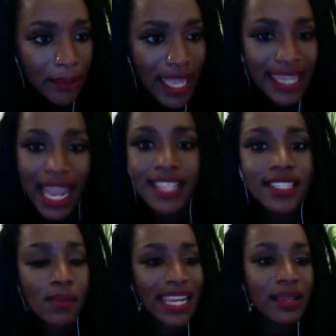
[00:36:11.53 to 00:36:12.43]
And not
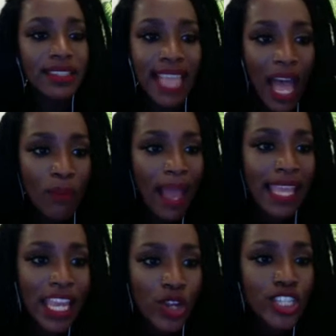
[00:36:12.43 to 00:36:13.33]
somebody down
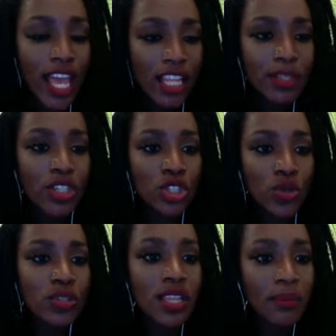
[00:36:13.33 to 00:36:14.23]
my ear telling me to
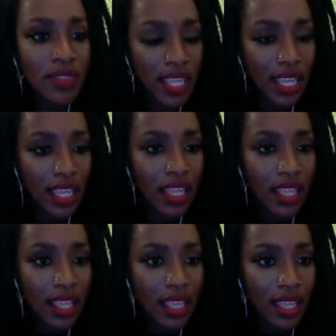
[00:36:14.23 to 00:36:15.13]
do something
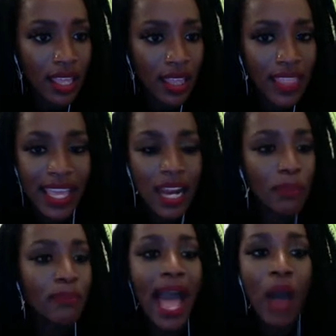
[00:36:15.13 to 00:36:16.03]
that got
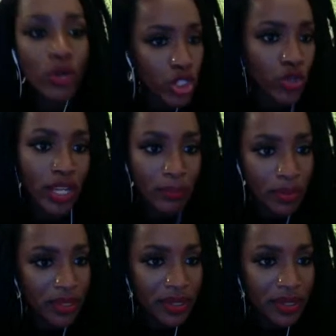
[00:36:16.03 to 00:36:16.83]
a power trip.